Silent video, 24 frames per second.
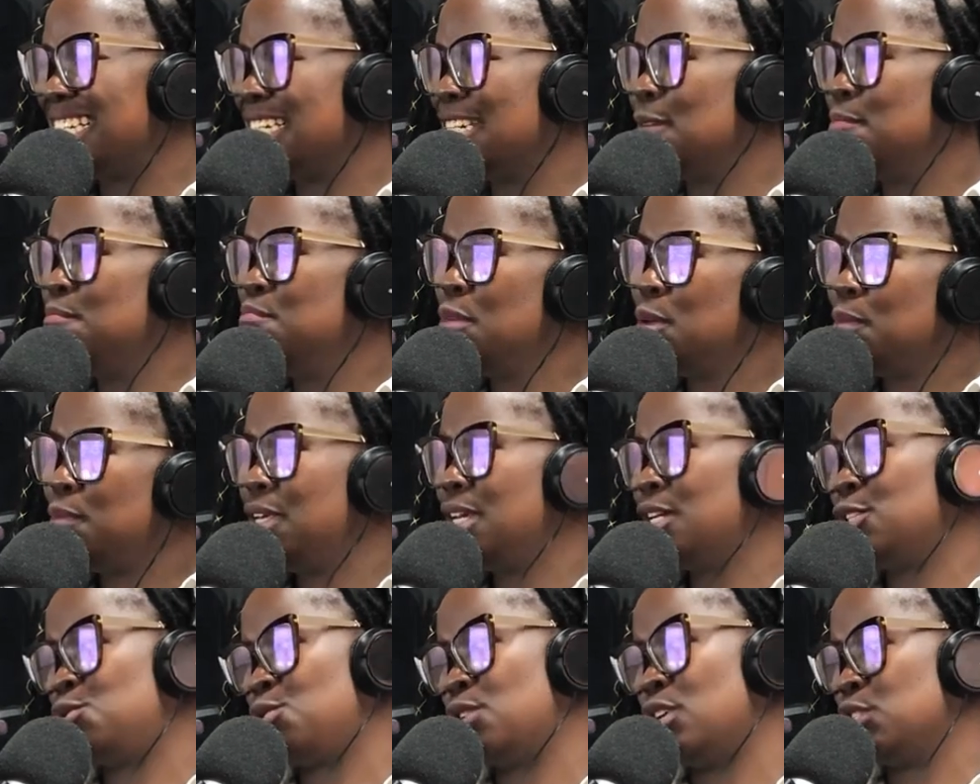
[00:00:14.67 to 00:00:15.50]

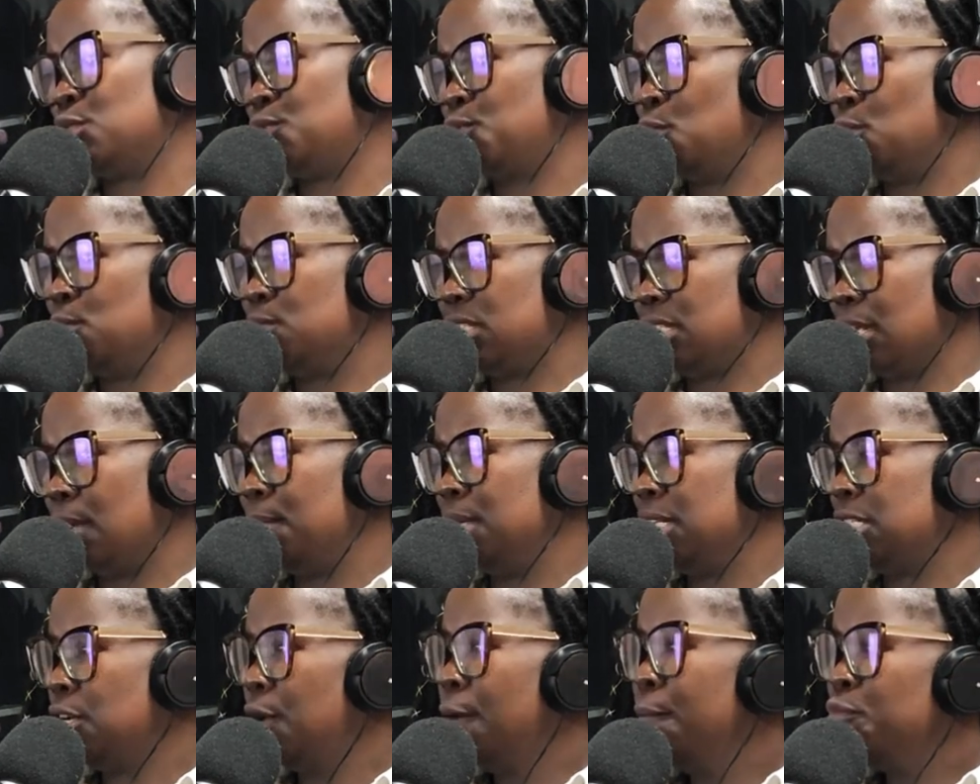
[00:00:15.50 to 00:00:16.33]
Namibia Transform
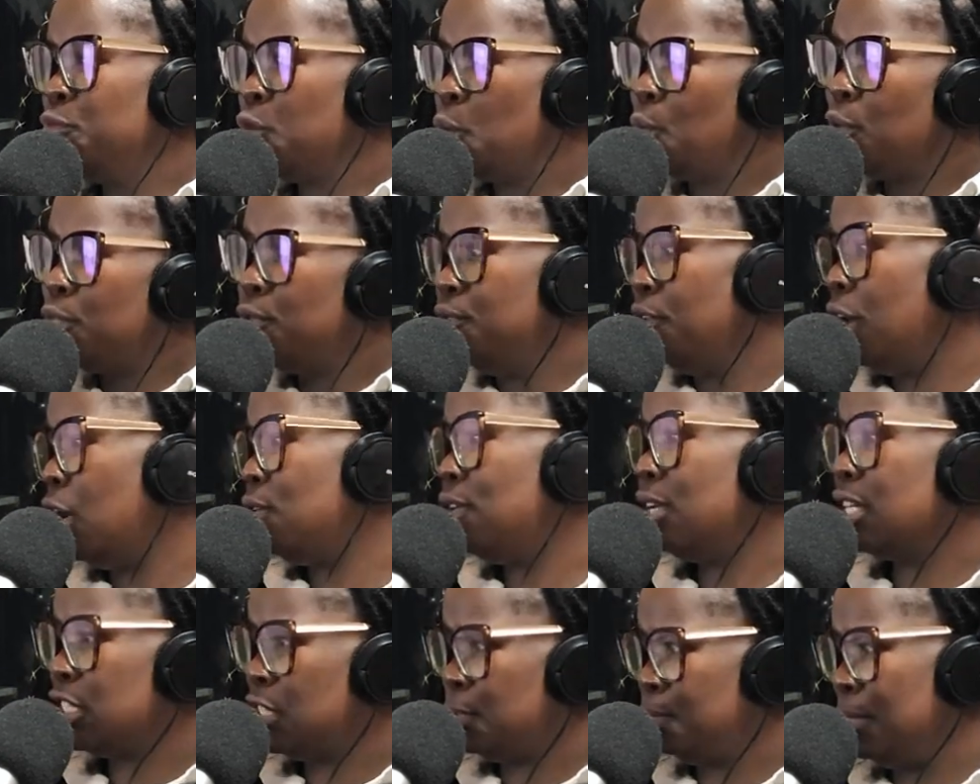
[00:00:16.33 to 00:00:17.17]
Summit with various